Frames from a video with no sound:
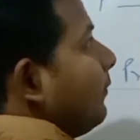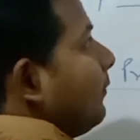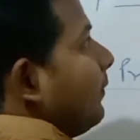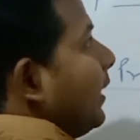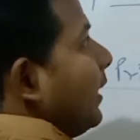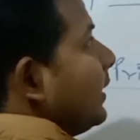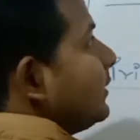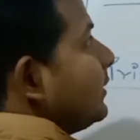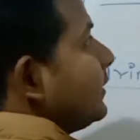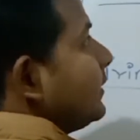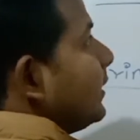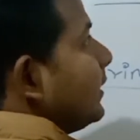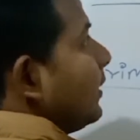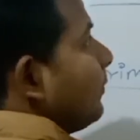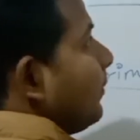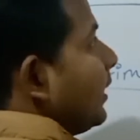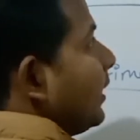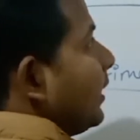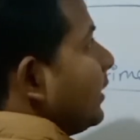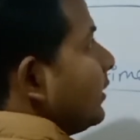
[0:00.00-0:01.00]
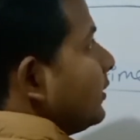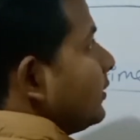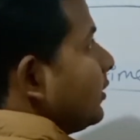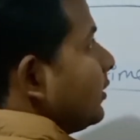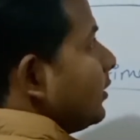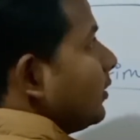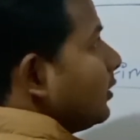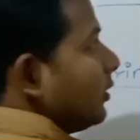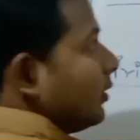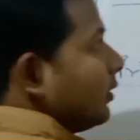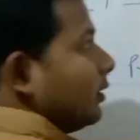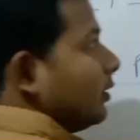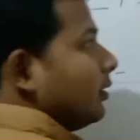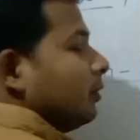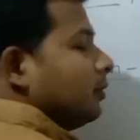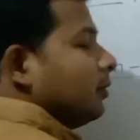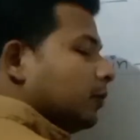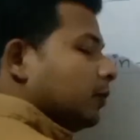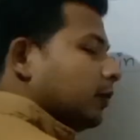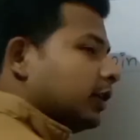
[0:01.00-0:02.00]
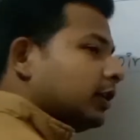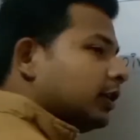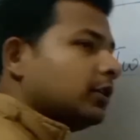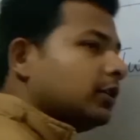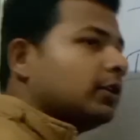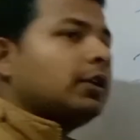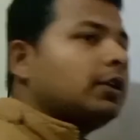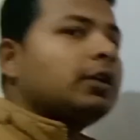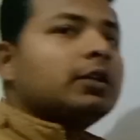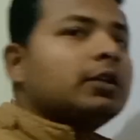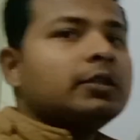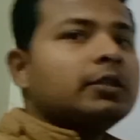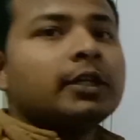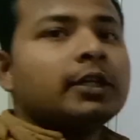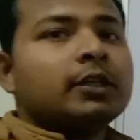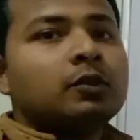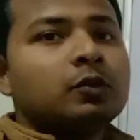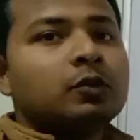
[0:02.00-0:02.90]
have HCF as 1.